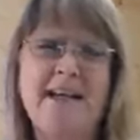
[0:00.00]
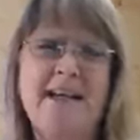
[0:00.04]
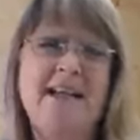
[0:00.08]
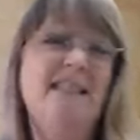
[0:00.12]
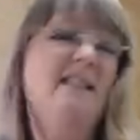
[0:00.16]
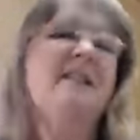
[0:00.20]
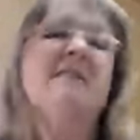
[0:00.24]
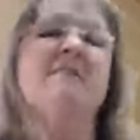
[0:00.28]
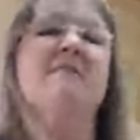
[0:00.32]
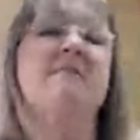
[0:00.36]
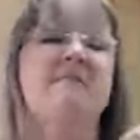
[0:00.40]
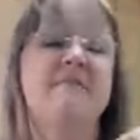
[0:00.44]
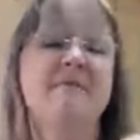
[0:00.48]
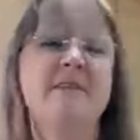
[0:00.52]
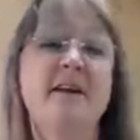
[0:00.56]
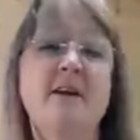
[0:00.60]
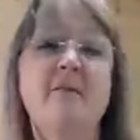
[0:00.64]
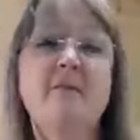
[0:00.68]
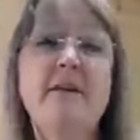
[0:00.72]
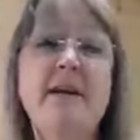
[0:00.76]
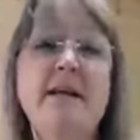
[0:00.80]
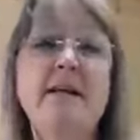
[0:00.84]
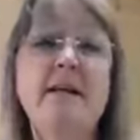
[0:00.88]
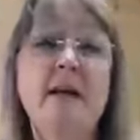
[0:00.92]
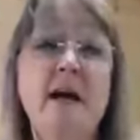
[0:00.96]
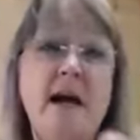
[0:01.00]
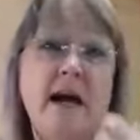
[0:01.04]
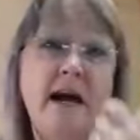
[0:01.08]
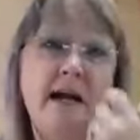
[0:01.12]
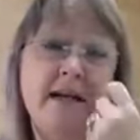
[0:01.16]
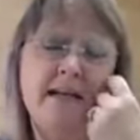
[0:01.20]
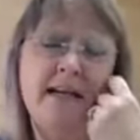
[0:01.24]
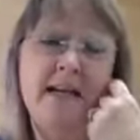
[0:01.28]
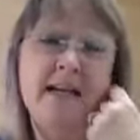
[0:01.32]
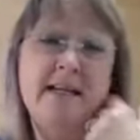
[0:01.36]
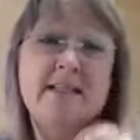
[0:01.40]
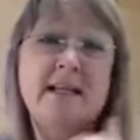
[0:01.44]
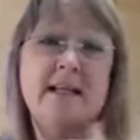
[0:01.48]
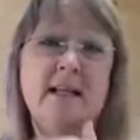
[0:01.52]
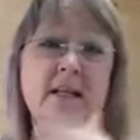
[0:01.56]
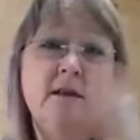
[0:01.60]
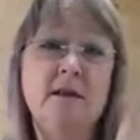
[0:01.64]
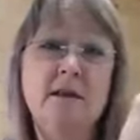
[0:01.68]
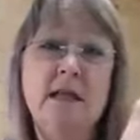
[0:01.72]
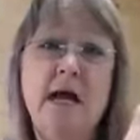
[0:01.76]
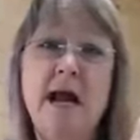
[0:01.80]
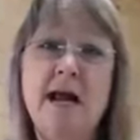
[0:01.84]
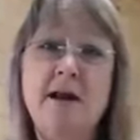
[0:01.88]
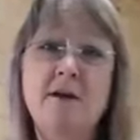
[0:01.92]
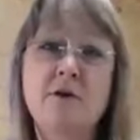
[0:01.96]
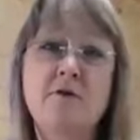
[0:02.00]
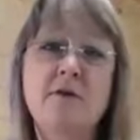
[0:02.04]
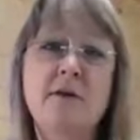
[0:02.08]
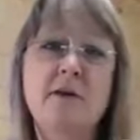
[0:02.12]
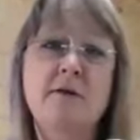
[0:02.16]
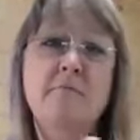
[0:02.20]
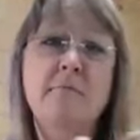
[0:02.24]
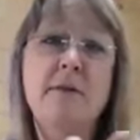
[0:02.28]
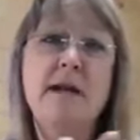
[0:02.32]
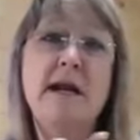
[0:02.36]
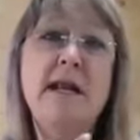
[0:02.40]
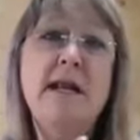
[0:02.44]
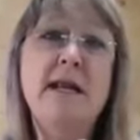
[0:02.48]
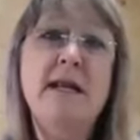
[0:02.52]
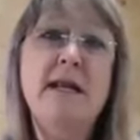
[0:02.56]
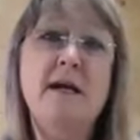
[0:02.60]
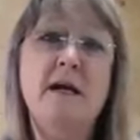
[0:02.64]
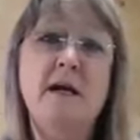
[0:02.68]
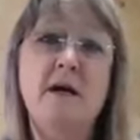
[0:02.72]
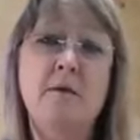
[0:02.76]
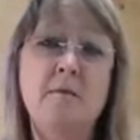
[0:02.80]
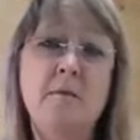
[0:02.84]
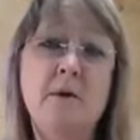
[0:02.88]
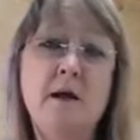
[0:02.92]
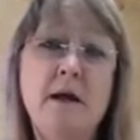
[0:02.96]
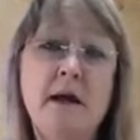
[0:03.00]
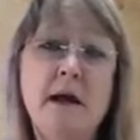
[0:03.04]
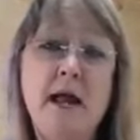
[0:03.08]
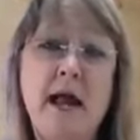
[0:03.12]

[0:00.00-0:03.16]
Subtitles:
Is it very light? Is it lighter than medium?